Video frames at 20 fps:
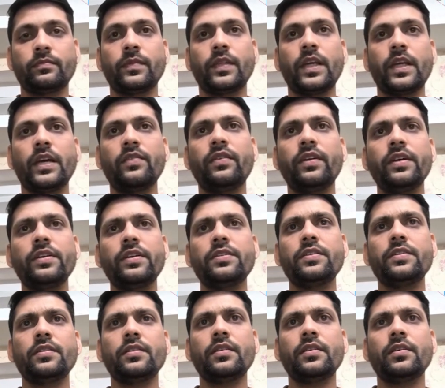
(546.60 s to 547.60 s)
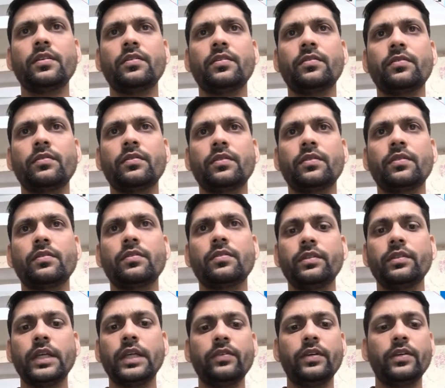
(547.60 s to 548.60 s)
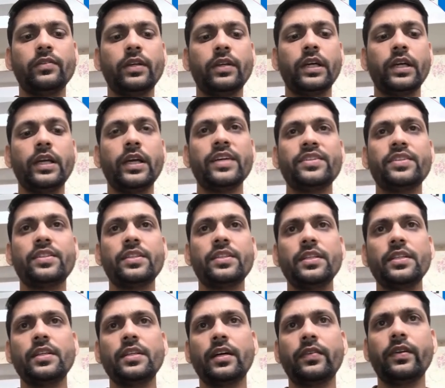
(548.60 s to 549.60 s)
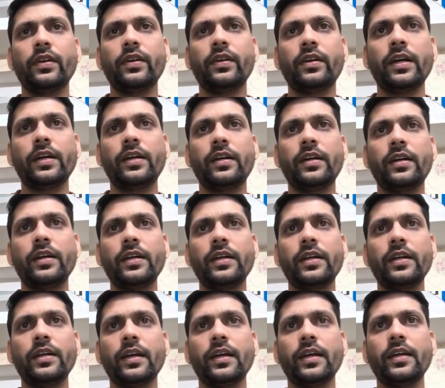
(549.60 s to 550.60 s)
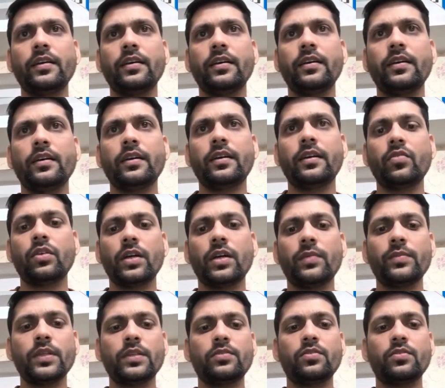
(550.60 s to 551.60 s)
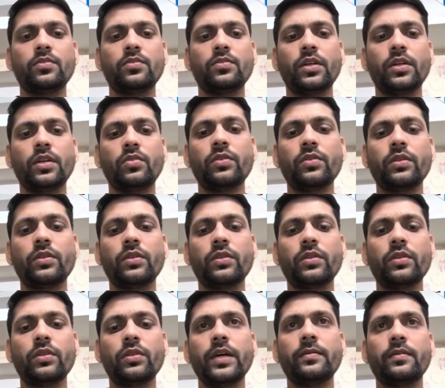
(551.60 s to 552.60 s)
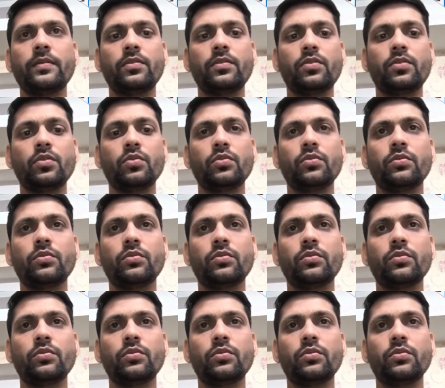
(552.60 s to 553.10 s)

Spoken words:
Average. We have given alias T. I will write T and round. I'm just going to round this by 2.